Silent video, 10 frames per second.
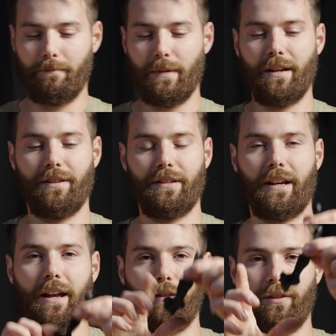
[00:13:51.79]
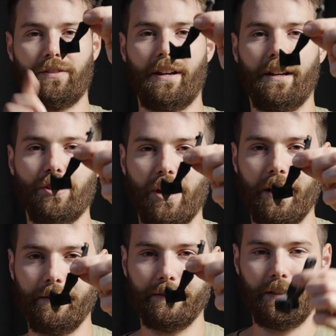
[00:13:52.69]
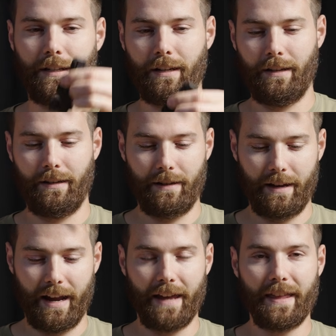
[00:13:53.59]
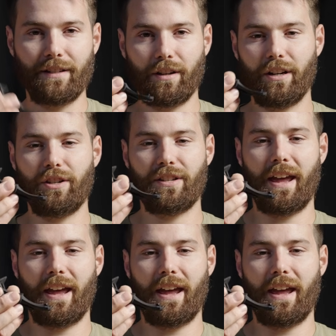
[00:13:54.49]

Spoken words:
because it kind of looks like a J. And that's going to just